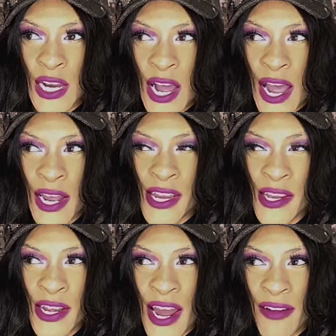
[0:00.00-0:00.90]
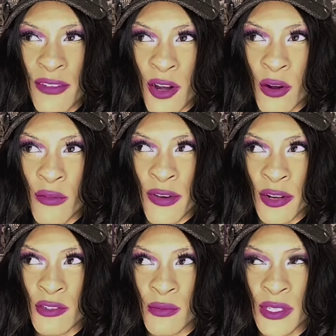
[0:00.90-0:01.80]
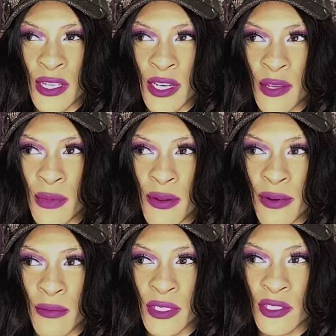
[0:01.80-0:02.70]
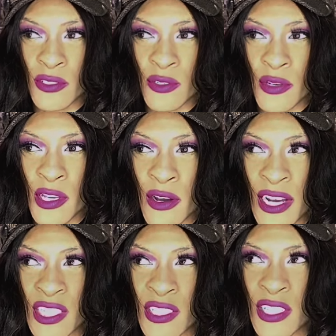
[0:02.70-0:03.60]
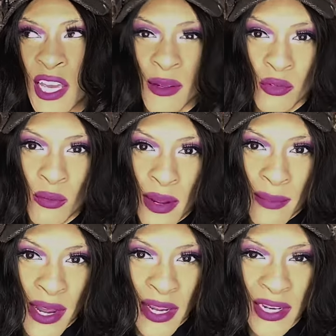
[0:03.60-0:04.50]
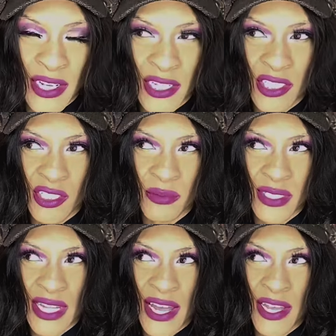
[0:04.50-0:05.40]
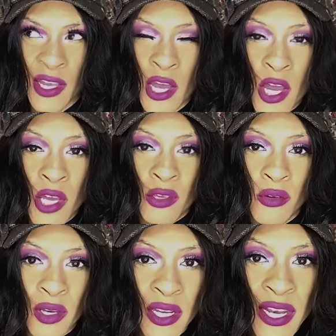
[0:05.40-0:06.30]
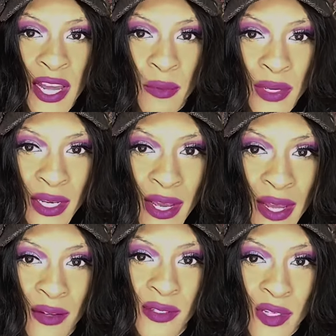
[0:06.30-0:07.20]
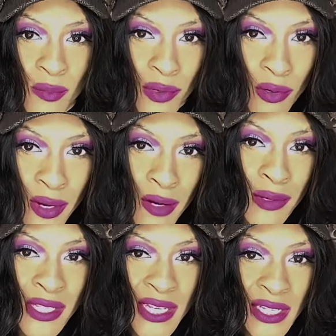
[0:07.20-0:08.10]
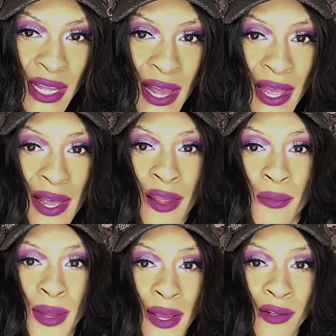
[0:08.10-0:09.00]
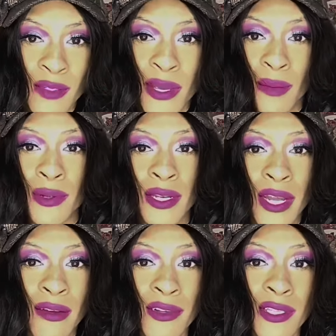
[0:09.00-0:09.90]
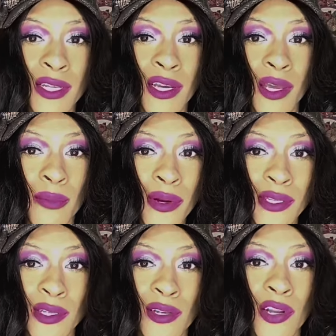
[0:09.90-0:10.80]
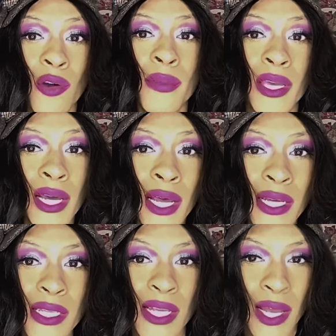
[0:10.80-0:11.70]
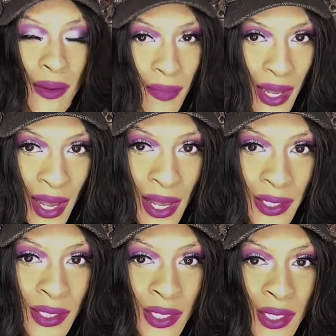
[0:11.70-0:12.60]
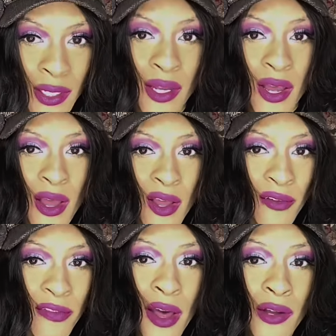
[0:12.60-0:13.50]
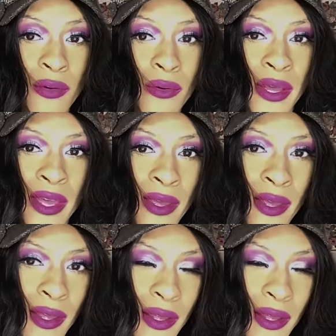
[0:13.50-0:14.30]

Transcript: I didn't have the whole verse within it, but then when I went to the studio, I just came through my mind, and it just was like, you can knock me down temporary, take the L and bounce, but can never take it personal, because I'm unfuck with